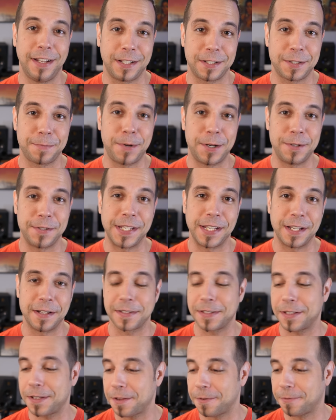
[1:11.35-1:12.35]
exposing
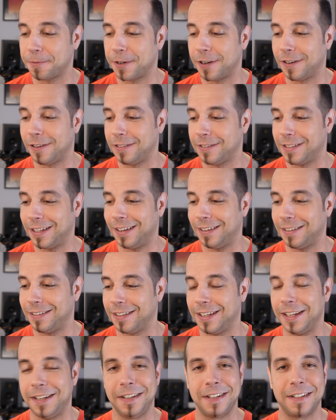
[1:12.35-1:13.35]
us to the world
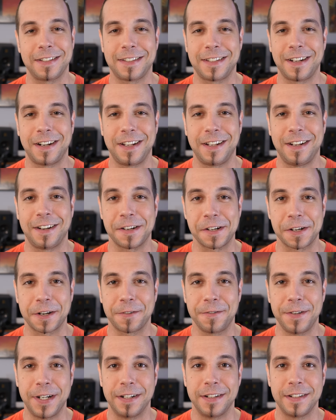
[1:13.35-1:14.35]
and getting us started on our
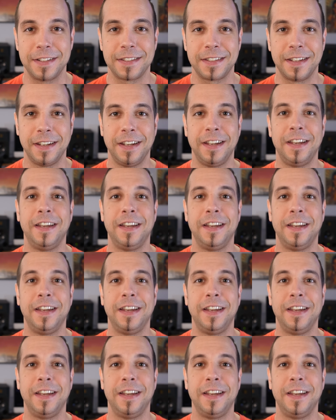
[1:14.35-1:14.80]
careers.